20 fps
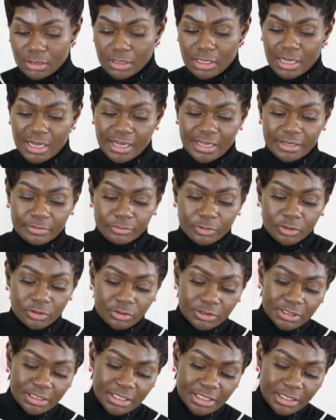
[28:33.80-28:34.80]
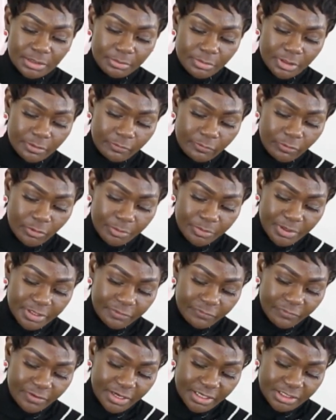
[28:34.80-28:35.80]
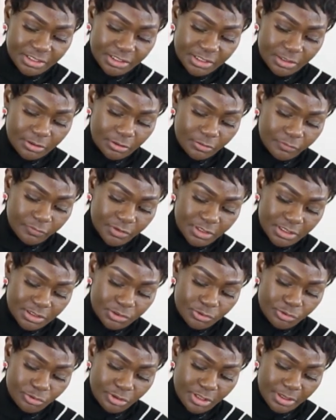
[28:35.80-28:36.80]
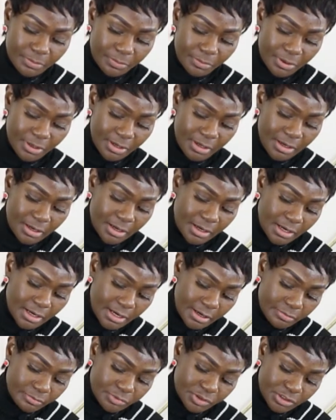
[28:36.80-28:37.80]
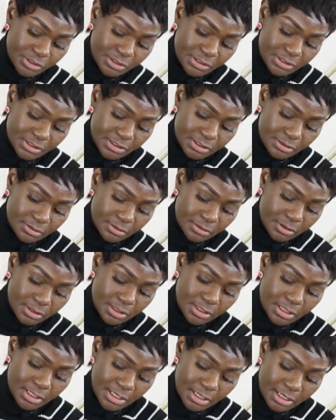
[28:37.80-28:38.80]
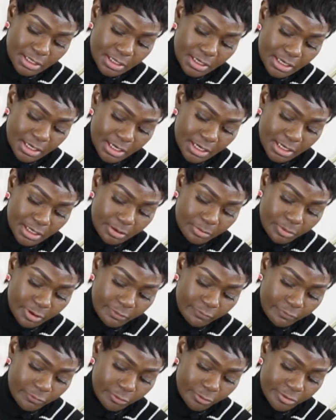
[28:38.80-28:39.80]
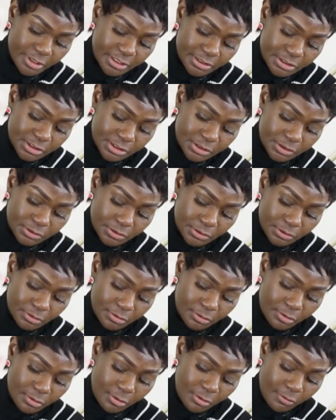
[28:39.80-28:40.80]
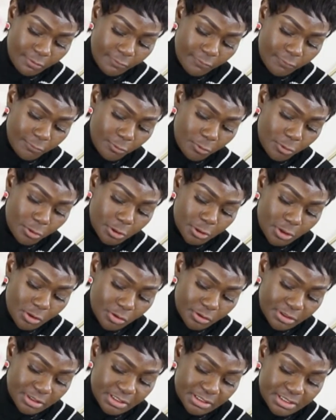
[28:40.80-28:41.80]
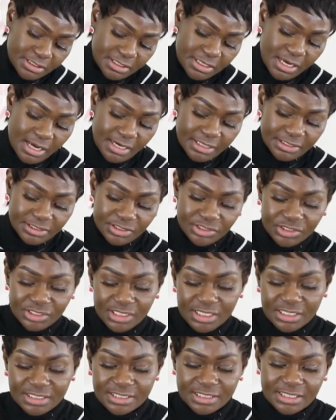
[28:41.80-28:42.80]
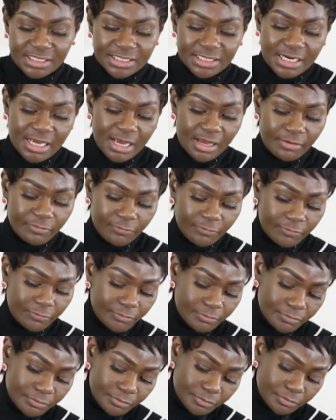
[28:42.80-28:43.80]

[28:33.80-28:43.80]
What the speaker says: I am not aiming for perfection of this drip. I'm just aiming for it to fall on the side just enough,